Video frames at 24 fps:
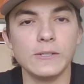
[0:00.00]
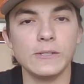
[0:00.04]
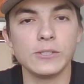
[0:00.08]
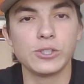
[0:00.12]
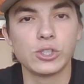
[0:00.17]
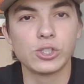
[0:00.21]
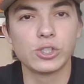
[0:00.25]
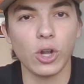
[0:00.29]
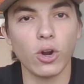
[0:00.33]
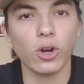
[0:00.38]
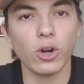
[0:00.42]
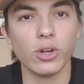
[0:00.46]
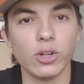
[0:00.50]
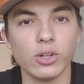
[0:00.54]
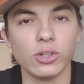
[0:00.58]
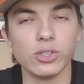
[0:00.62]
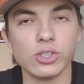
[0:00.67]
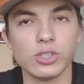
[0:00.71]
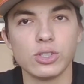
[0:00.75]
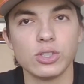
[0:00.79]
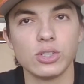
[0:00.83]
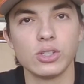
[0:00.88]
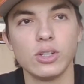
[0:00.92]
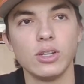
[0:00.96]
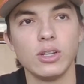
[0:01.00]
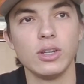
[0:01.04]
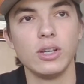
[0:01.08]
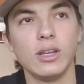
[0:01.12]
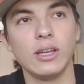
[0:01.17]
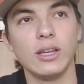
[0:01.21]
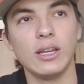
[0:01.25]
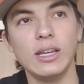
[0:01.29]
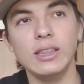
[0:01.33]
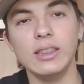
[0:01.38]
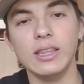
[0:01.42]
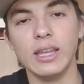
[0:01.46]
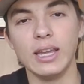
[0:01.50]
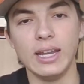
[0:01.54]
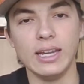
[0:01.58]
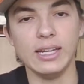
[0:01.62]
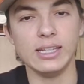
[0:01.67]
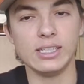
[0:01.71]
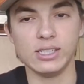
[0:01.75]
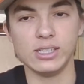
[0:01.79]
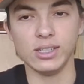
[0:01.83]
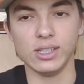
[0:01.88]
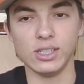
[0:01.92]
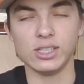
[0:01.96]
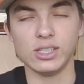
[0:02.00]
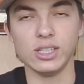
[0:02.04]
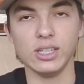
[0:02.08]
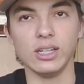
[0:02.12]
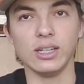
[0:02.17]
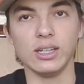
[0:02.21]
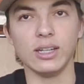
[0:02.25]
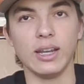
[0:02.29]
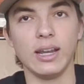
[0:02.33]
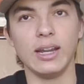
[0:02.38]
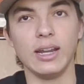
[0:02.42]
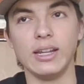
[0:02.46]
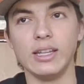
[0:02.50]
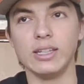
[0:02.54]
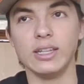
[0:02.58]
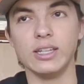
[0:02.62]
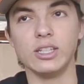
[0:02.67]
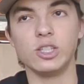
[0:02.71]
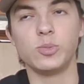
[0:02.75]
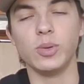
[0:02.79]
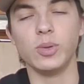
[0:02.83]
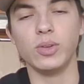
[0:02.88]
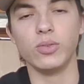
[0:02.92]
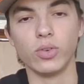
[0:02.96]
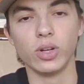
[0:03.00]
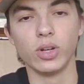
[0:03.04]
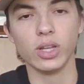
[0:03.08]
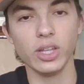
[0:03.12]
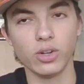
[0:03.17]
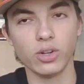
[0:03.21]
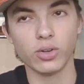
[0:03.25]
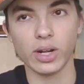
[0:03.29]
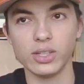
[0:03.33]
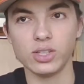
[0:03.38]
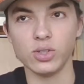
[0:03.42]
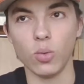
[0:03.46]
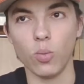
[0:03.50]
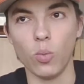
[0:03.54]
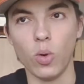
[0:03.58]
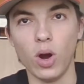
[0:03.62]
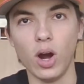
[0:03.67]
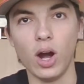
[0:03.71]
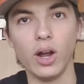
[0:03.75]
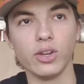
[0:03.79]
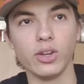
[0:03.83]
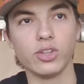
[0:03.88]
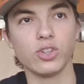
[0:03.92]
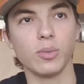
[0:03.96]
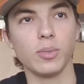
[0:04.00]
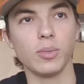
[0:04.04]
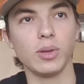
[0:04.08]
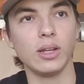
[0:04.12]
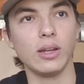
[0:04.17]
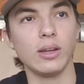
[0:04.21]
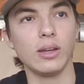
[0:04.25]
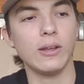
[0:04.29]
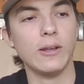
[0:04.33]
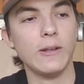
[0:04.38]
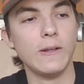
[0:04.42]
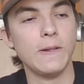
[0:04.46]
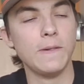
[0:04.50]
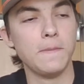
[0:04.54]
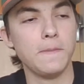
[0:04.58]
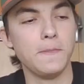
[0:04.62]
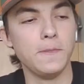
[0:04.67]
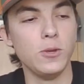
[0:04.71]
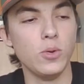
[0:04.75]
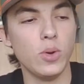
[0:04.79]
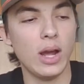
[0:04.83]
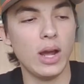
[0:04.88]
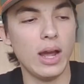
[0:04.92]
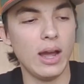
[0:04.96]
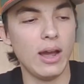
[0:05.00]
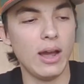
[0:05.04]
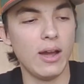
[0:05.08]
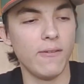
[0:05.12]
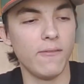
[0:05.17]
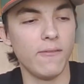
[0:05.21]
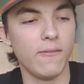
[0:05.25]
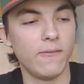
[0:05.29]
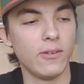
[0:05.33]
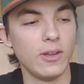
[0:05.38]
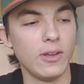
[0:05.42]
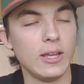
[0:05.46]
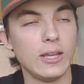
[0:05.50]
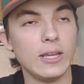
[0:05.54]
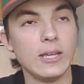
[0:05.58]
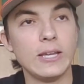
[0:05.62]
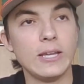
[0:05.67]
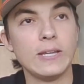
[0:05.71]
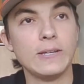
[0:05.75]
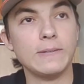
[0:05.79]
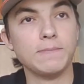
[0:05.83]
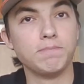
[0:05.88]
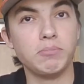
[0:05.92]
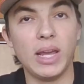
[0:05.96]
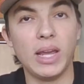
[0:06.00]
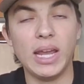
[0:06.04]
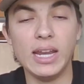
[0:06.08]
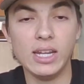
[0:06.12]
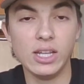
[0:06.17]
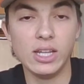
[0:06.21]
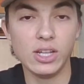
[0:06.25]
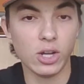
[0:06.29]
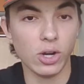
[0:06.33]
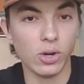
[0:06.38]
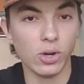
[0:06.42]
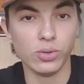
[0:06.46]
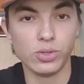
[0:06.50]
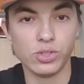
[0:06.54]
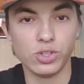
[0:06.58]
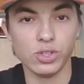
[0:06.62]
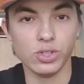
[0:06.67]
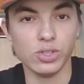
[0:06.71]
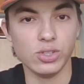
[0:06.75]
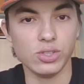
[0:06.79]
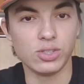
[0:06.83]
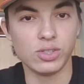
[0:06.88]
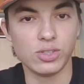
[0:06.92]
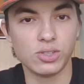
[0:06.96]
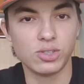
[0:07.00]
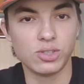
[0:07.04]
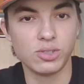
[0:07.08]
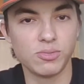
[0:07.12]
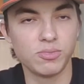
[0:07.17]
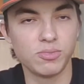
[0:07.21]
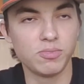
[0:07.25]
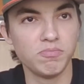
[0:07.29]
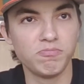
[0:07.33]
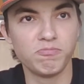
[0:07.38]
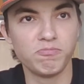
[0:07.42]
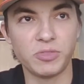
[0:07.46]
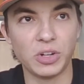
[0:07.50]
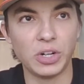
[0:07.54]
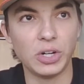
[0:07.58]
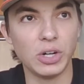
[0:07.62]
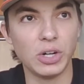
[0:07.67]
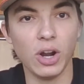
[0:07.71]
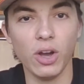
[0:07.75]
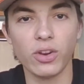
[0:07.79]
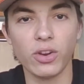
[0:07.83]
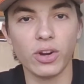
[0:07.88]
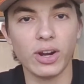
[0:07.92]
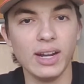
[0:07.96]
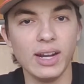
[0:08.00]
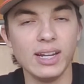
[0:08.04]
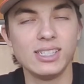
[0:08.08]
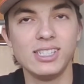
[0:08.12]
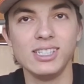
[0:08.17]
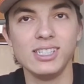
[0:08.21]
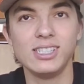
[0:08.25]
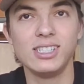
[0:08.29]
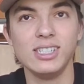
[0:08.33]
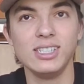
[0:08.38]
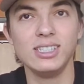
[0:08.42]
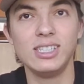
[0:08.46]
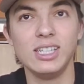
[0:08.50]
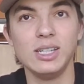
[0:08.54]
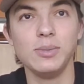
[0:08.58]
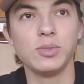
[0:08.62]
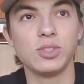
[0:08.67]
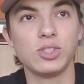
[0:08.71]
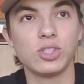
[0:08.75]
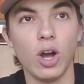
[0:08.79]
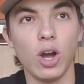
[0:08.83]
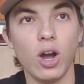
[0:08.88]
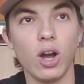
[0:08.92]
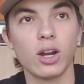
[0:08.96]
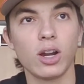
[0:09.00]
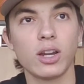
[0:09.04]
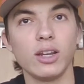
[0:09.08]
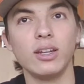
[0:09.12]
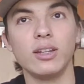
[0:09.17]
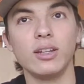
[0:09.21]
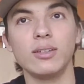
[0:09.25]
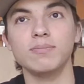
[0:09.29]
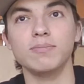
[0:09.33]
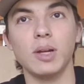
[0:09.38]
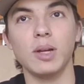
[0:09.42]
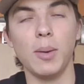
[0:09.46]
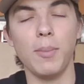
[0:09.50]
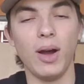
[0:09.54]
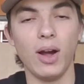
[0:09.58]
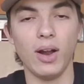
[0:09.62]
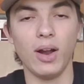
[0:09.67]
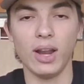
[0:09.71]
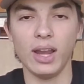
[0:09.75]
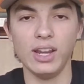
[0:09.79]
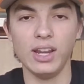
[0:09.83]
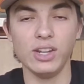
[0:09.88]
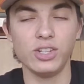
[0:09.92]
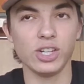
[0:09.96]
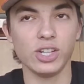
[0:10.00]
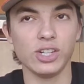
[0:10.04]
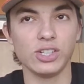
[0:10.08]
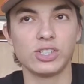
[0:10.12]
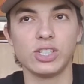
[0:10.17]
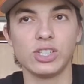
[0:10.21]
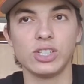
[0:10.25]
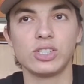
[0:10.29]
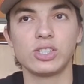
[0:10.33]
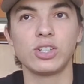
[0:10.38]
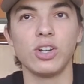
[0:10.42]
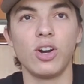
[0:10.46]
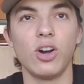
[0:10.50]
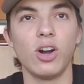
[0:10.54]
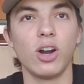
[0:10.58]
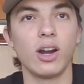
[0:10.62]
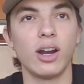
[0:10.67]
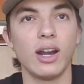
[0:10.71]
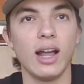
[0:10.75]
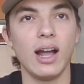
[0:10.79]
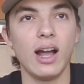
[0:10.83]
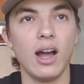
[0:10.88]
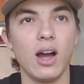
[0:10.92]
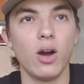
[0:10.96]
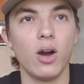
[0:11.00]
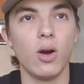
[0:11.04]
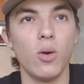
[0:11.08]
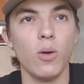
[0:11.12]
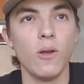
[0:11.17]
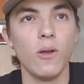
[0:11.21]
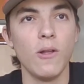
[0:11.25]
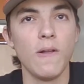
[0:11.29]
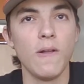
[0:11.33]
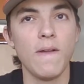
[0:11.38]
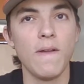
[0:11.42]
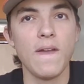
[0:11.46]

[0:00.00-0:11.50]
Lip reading: starters in the ACC. And it's been really great to watch. I mean, you have hitting coaches for other ACC teams talking about AJ Ciscar and how